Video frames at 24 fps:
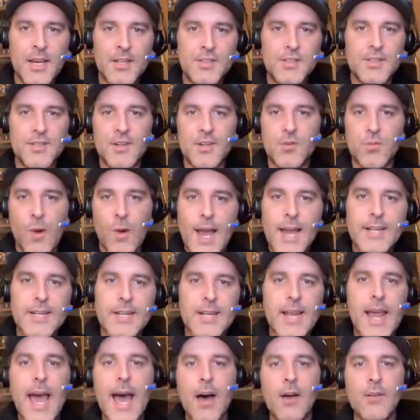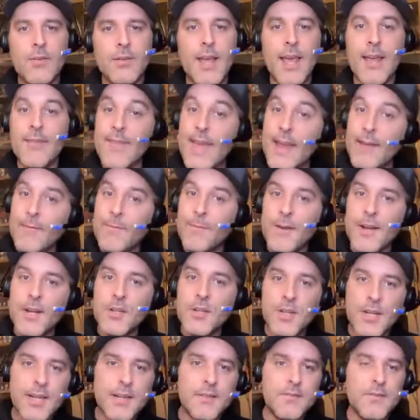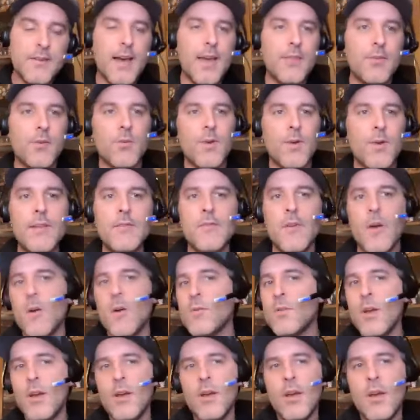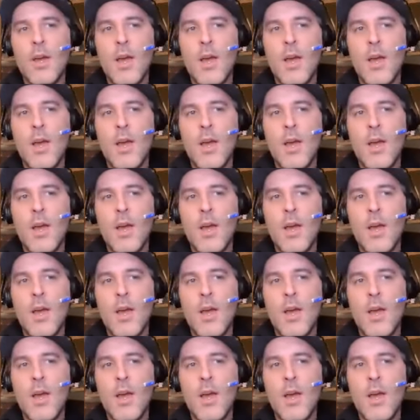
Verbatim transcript: just grind it out and then finishing inside the red zone.